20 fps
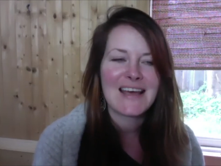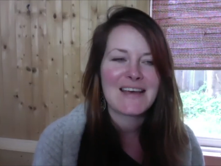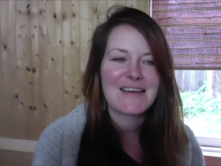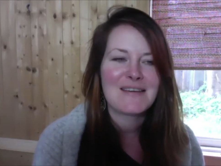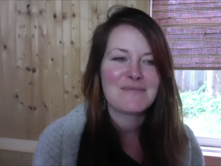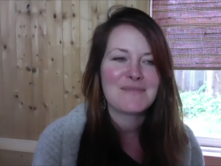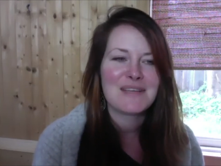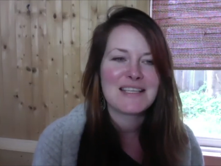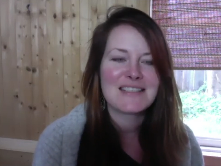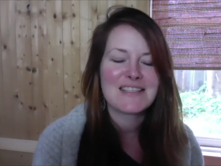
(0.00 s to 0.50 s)

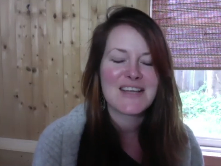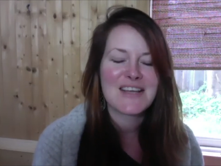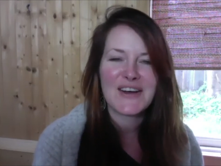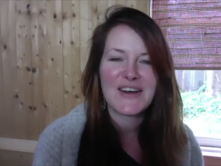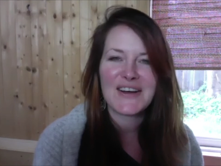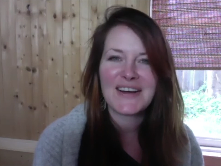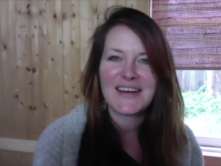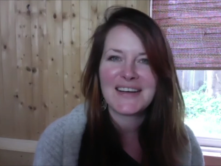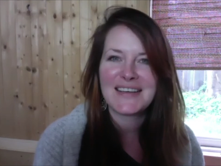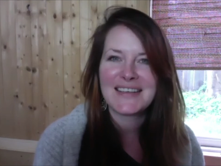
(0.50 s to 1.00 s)
Um, it's
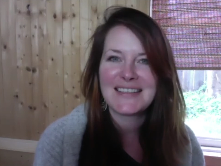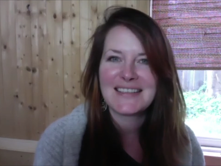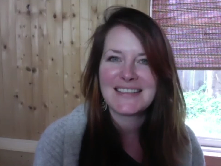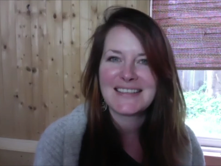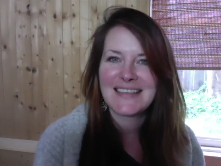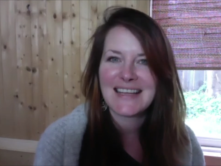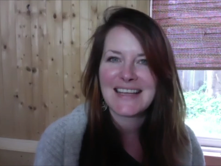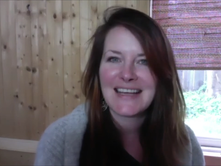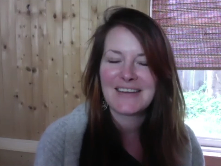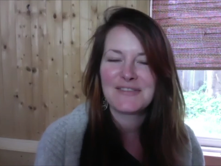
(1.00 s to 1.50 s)
hard.
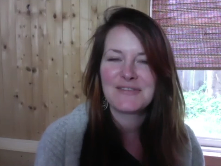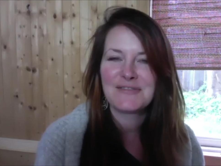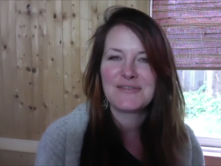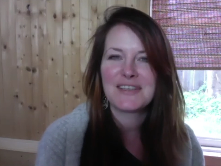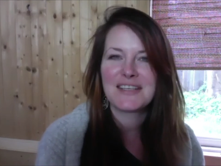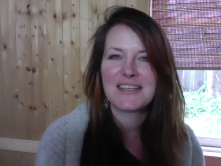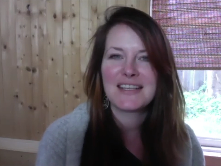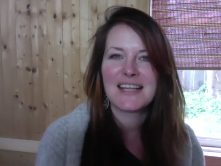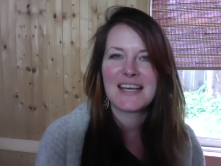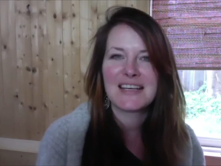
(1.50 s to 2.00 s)
They have
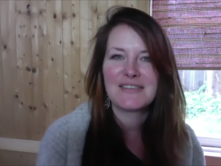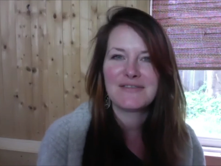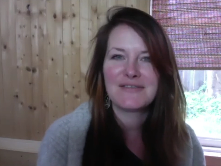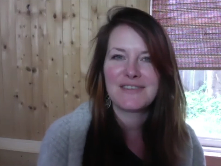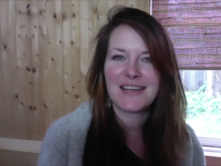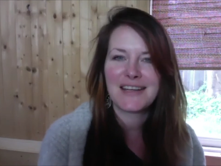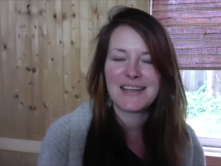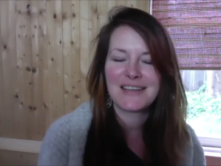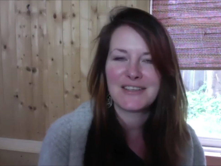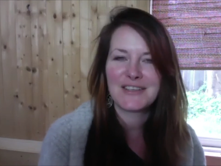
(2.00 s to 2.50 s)
a lot of
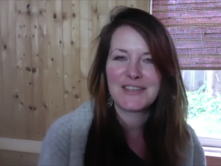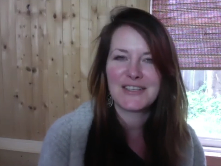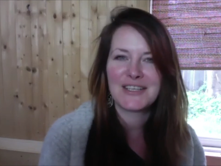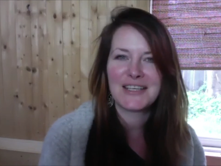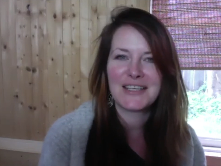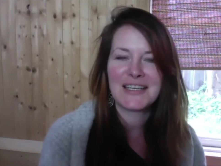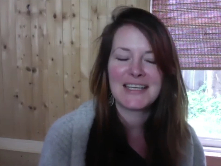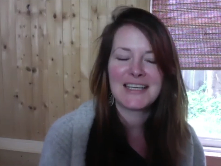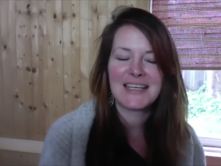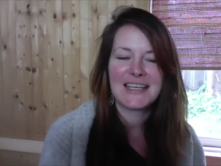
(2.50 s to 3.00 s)

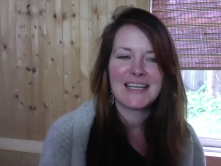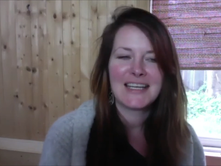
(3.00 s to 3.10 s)
failure